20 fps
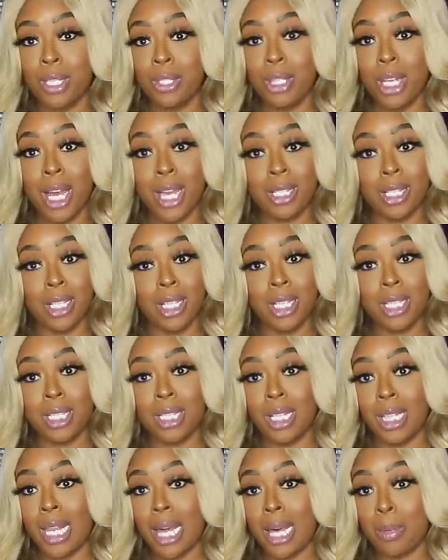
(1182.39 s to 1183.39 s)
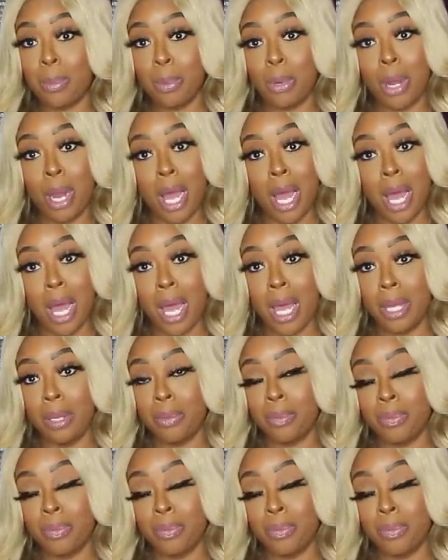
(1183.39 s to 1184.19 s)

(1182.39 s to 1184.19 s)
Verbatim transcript: You guys are going to see a lot of pride.